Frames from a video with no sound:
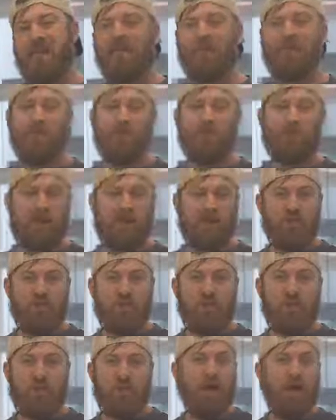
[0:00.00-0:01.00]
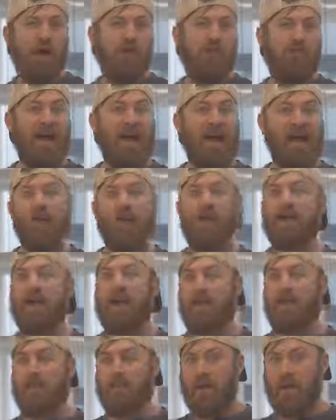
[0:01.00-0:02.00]
demonstration of how I
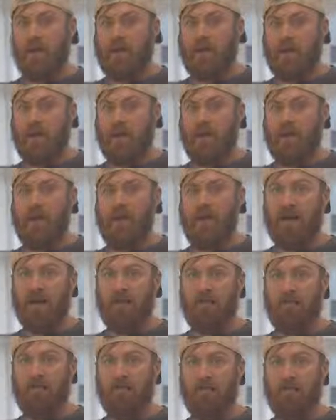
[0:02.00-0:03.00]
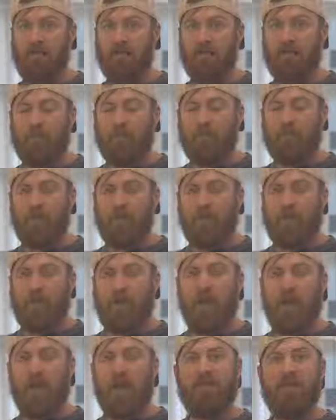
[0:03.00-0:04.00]
make money online.
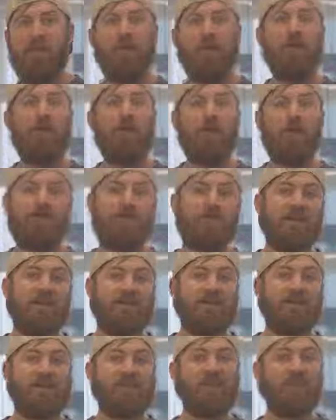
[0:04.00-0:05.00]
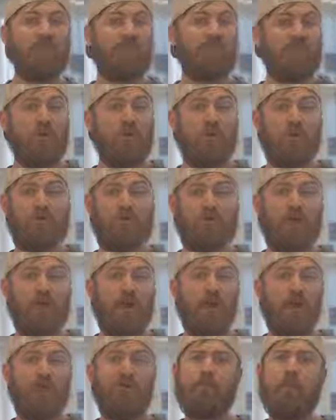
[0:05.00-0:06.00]
And then you'll also get to see students of
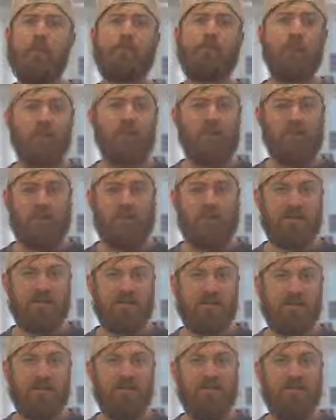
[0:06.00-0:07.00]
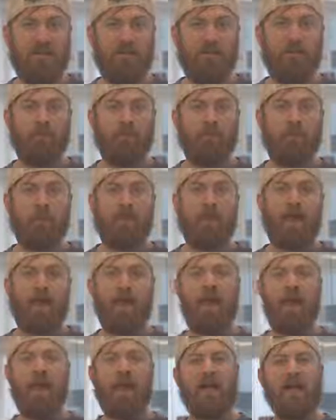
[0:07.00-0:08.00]
mine who've been very successful.
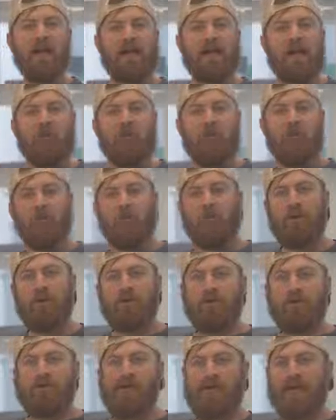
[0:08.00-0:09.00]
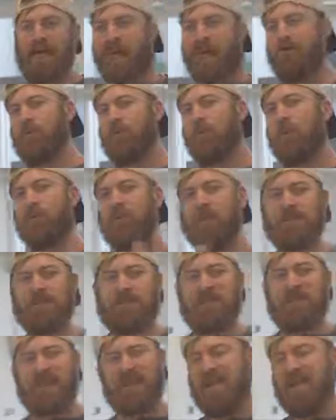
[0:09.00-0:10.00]
And you're going to see everything it